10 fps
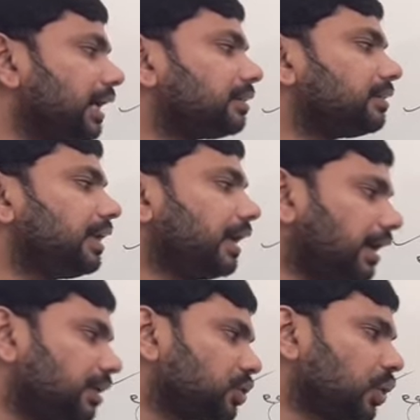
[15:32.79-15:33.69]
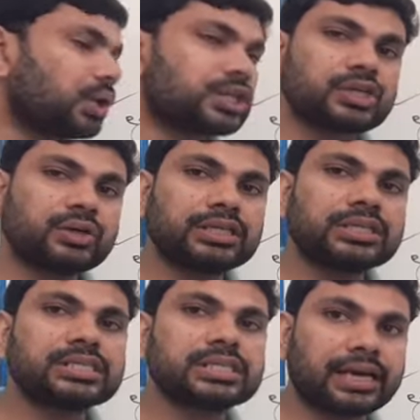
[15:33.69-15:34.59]
at the end also
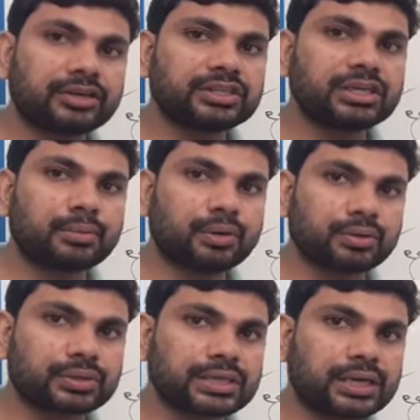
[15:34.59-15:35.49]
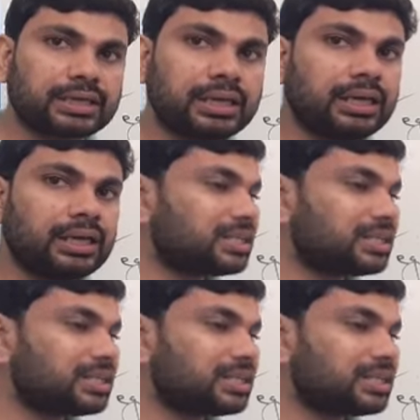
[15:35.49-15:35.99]
it is nitrogen monoxide.